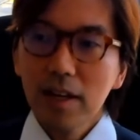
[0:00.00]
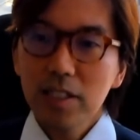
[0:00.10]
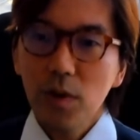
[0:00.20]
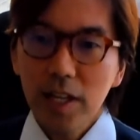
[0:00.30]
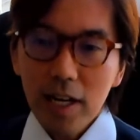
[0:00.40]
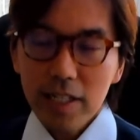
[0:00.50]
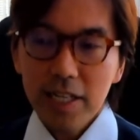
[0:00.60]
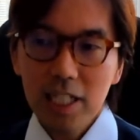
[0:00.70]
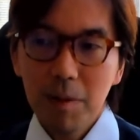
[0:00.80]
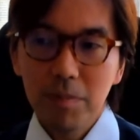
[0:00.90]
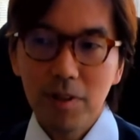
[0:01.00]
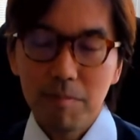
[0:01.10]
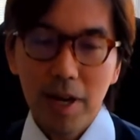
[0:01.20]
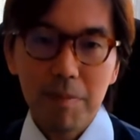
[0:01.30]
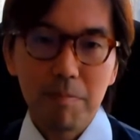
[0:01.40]
So the other example
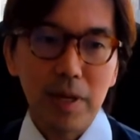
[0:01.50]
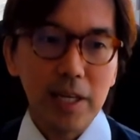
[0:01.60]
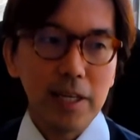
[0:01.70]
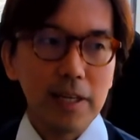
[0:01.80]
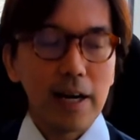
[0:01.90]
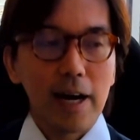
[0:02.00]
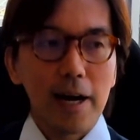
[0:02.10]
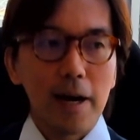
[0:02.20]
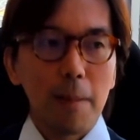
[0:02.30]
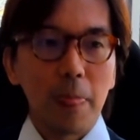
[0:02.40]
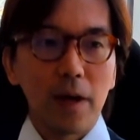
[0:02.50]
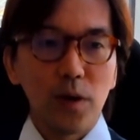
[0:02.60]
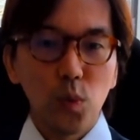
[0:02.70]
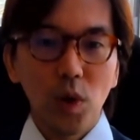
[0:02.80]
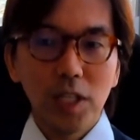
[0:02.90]
might be um,
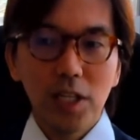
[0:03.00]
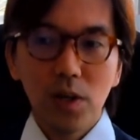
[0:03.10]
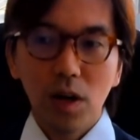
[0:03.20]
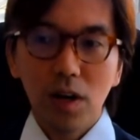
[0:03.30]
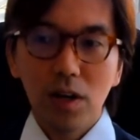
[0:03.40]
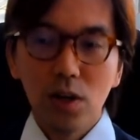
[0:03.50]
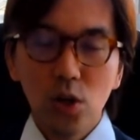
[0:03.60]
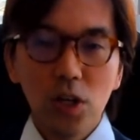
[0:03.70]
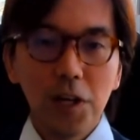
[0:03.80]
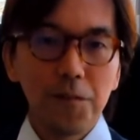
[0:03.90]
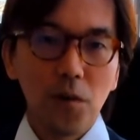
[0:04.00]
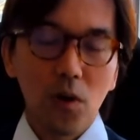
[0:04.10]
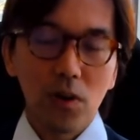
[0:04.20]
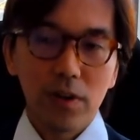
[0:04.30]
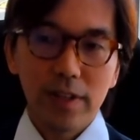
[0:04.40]
when you are looking
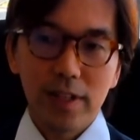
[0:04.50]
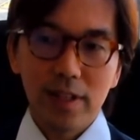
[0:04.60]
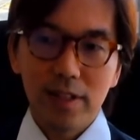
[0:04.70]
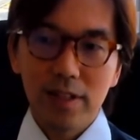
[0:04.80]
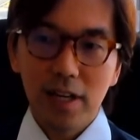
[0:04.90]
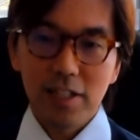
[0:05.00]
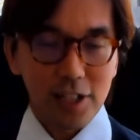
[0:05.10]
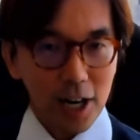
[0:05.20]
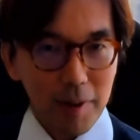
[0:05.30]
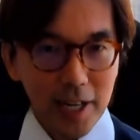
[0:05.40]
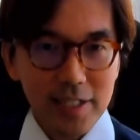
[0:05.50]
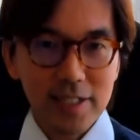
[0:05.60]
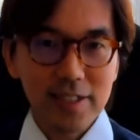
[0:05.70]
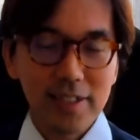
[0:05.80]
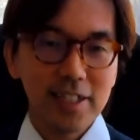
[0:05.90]
for the
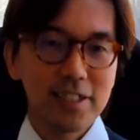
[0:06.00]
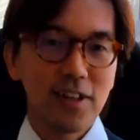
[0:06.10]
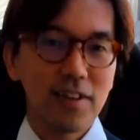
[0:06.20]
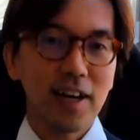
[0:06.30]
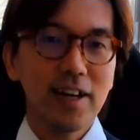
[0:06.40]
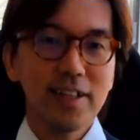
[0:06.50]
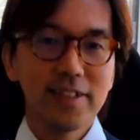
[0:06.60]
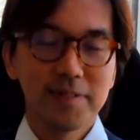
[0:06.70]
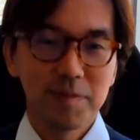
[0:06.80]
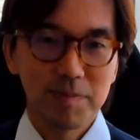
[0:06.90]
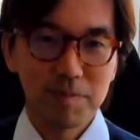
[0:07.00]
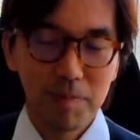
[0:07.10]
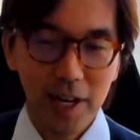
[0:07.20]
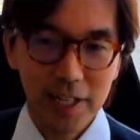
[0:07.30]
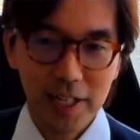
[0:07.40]
Starbucks, it's not there.
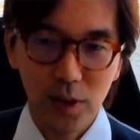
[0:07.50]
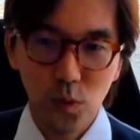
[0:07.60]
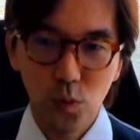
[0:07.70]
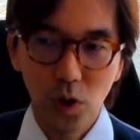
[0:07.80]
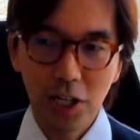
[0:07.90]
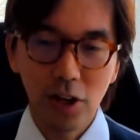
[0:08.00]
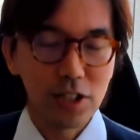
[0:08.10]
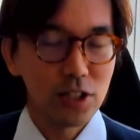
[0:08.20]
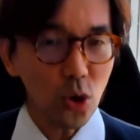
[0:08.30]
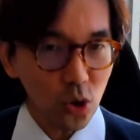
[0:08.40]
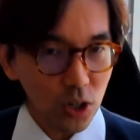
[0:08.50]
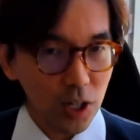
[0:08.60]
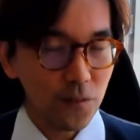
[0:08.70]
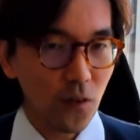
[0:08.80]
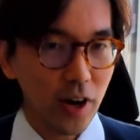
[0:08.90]
But when you are not
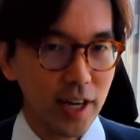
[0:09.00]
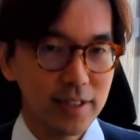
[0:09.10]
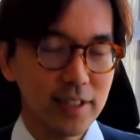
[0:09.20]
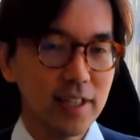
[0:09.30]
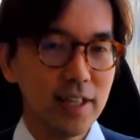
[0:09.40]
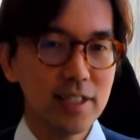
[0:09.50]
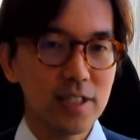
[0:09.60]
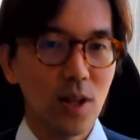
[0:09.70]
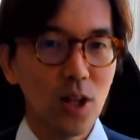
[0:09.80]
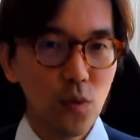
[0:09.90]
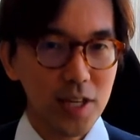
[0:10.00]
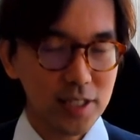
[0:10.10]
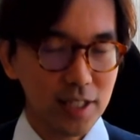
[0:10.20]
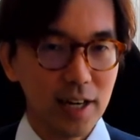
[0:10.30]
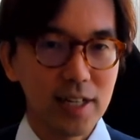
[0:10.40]
looking for it, it's
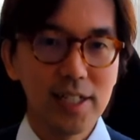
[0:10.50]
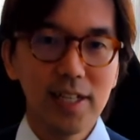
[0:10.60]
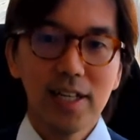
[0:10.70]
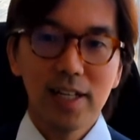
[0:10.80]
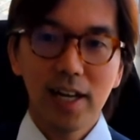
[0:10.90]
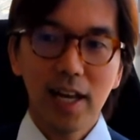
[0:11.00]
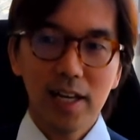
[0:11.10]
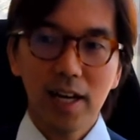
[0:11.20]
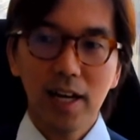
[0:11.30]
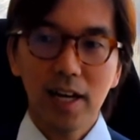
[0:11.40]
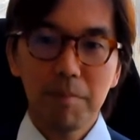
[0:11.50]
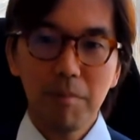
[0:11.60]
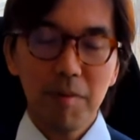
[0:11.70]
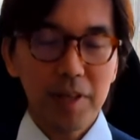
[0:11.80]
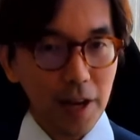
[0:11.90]
always there. Like uh,
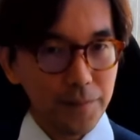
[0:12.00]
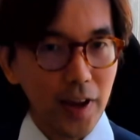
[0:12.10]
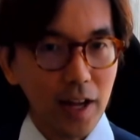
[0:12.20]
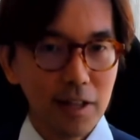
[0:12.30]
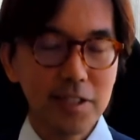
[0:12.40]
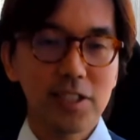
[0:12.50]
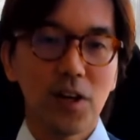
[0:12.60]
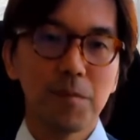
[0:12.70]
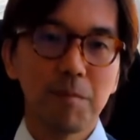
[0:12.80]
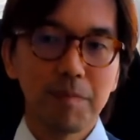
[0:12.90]
maybe cafe also.